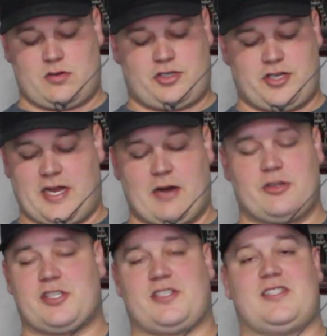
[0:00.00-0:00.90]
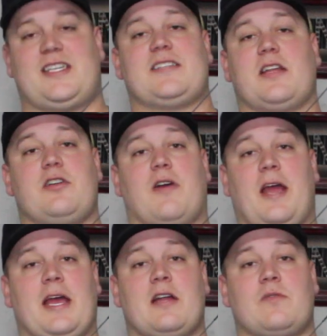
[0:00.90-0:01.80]
it just sits in your
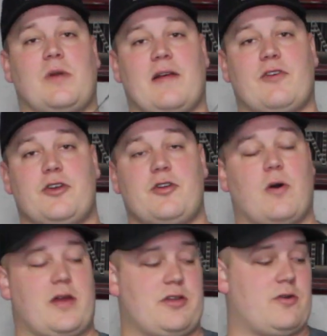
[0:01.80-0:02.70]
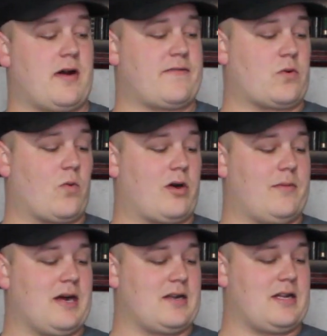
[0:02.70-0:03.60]
hand whenever you don't have to
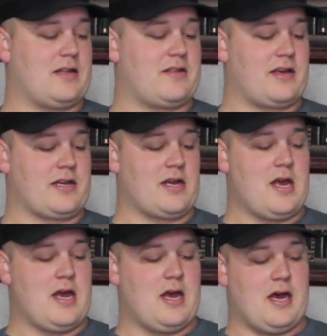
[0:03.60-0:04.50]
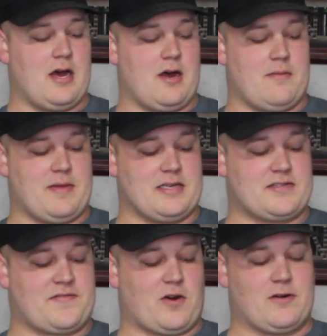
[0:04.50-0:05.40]
worry about anything,
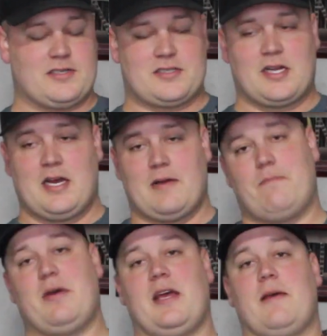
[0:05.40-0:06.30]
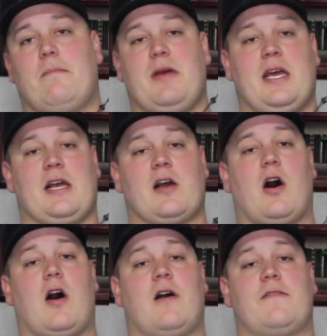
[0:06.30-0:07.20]
as far as it being
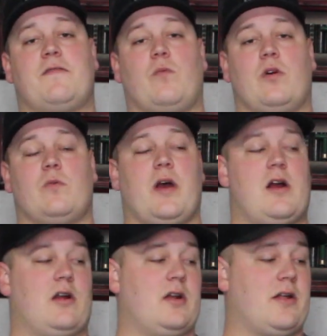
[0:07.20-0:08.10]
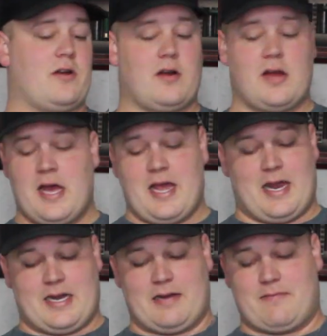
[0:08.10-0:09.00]
off one way or another.
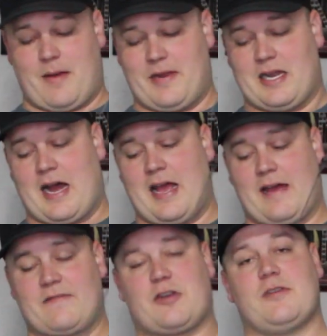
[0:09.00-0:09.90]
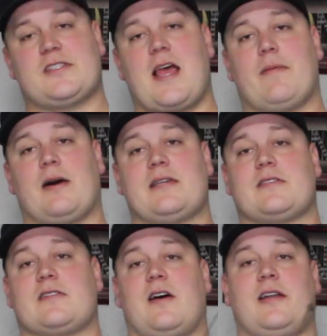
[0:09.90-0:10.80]
And I mean I have 2
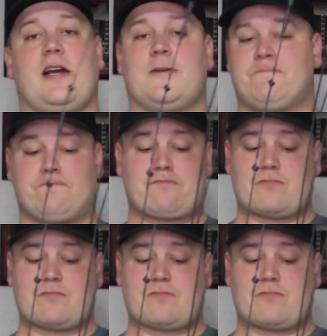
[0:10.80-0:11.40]
stabilizers on here.